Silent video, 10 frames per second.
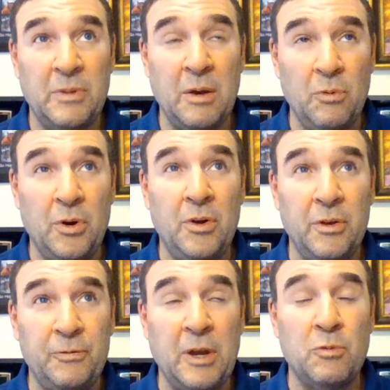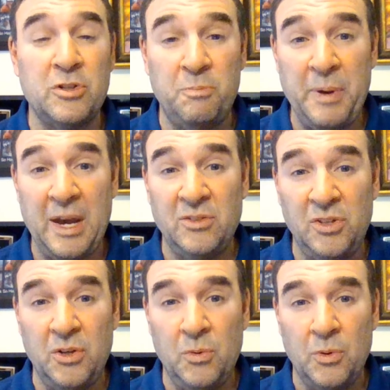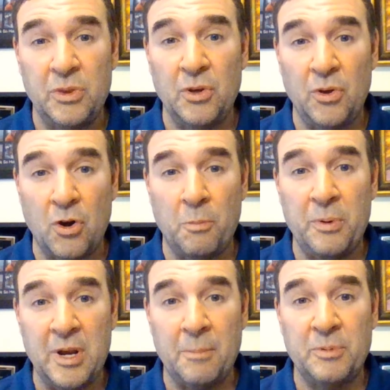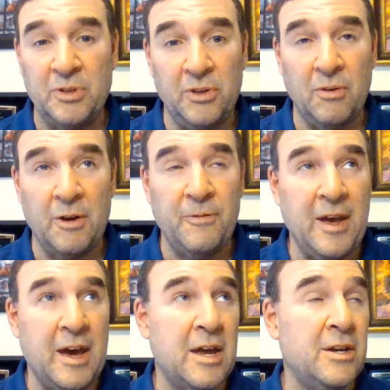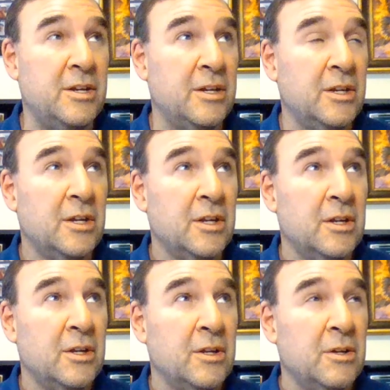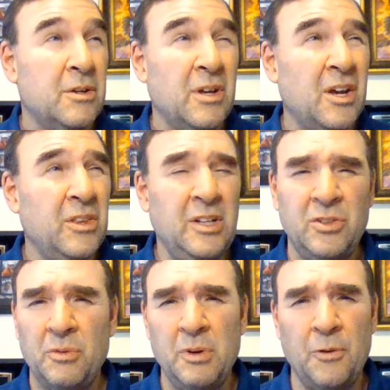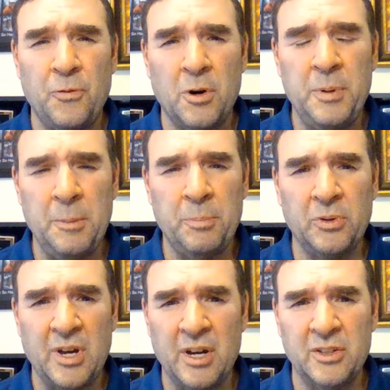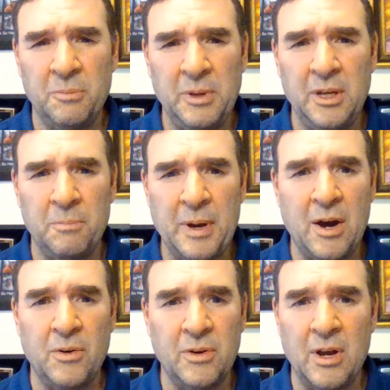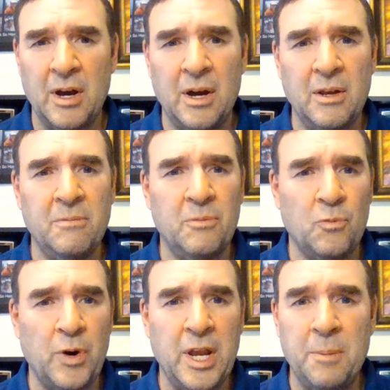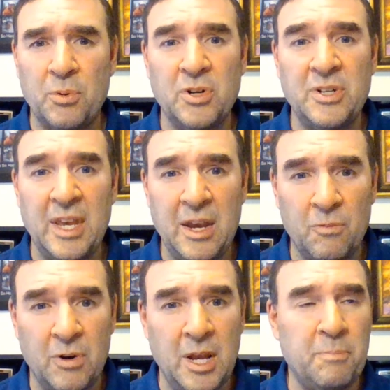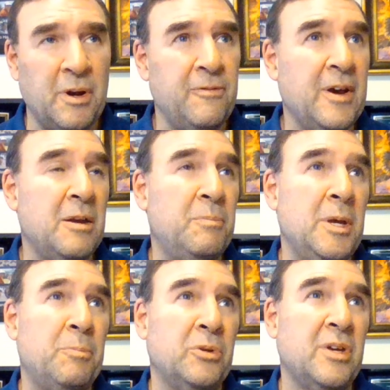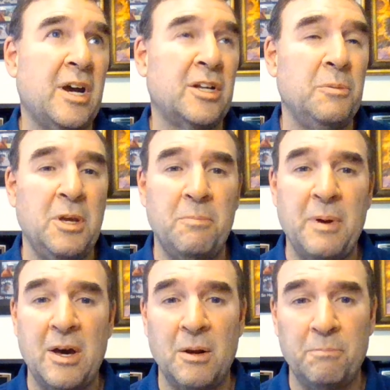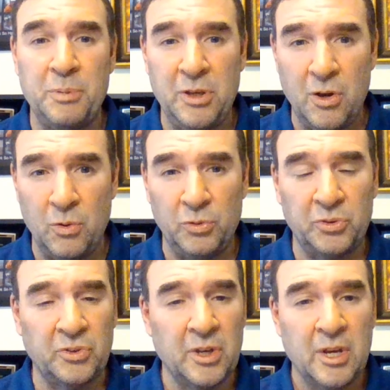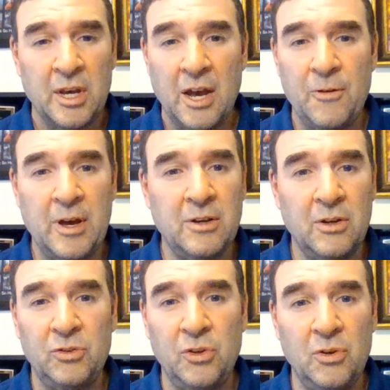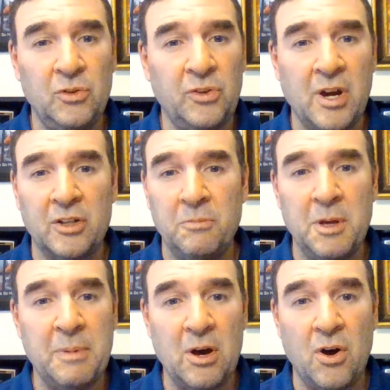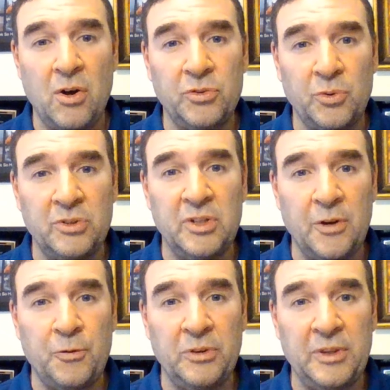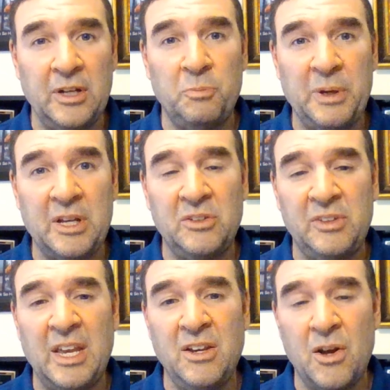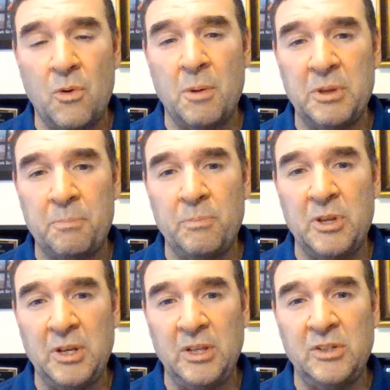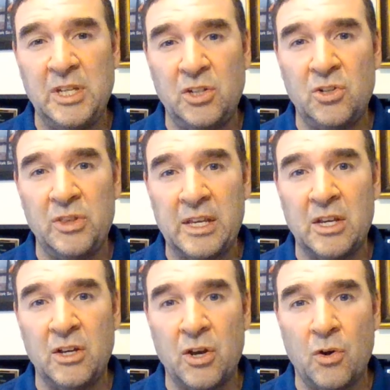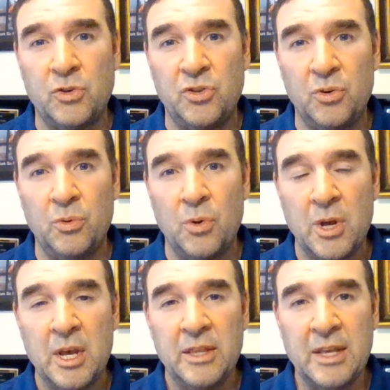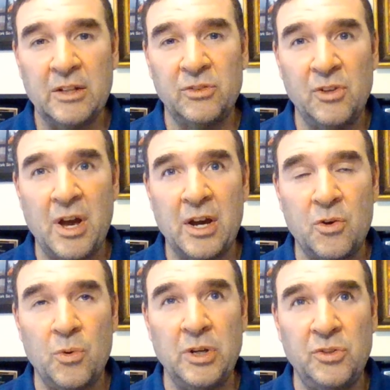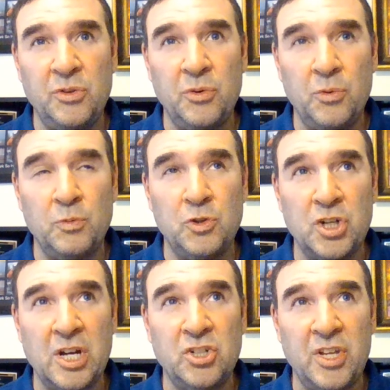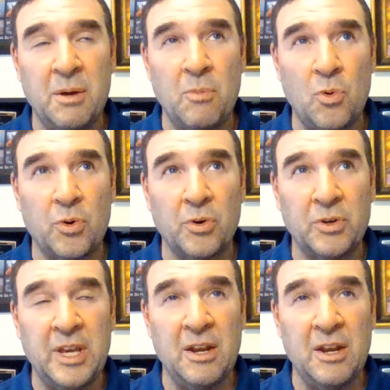they will, if they respect you, they'll open up to you. I've had at least 3 or 4 people talk to me about rape or date rape. I've had people talk to me about abuse. I've had students talk to me about all sorts of different things because they know I'm the teacher they can go to that's not going to judge them or